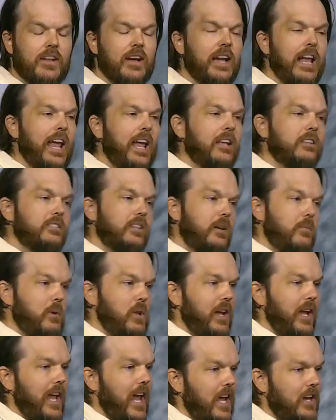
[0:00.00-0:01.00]
that enhance
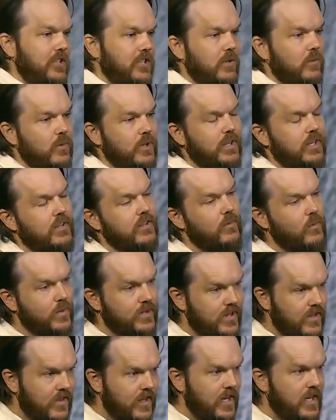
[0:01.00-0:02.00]
communication
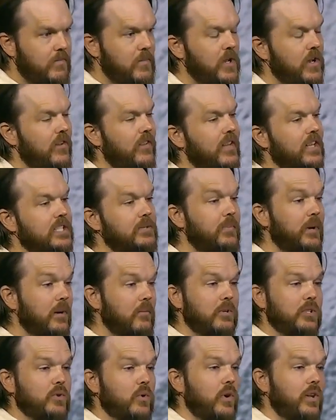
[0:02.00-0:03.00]
within the community they spend
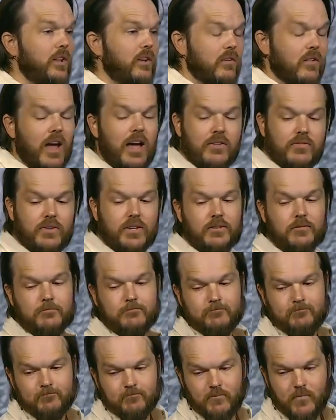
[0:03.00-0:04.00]
a majority of their life in?
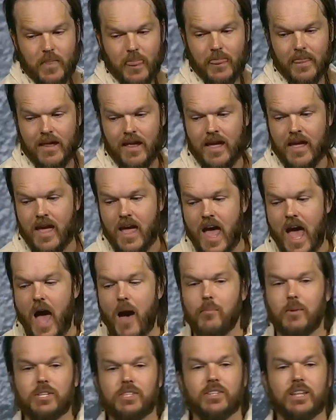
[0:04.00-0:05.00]

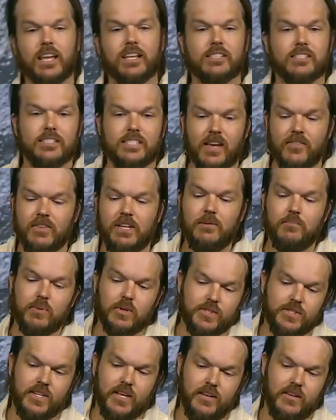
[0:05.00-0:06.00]
How much of that
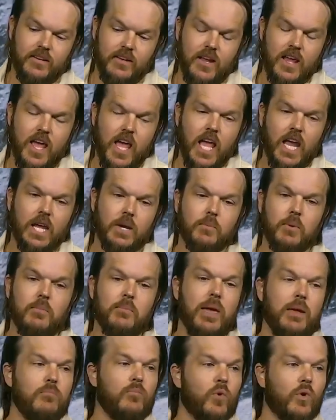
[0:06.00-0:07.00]
70% could be
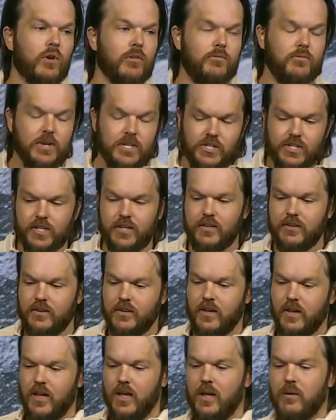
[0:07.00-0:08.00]
made more efficient,
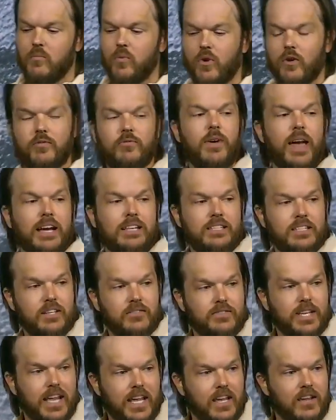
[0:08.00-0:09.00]
more
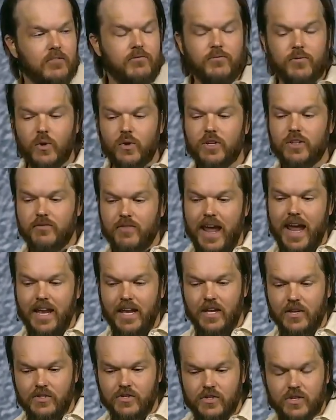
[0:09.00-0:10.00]
effective, taking full
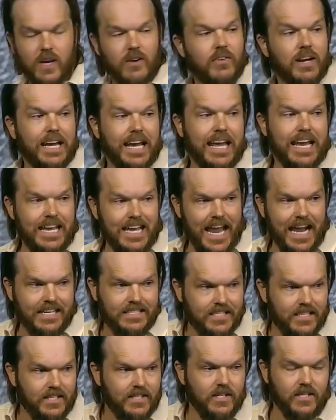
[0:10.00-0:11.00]
advantage of a
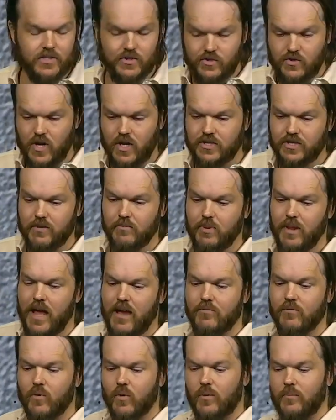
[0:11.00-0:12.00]
connected construction
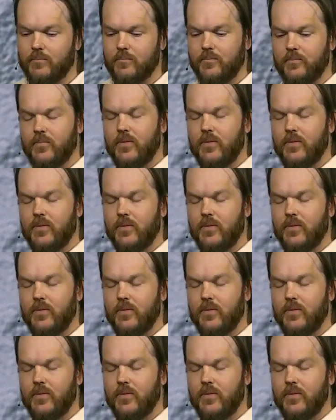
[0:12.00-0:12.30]
platform?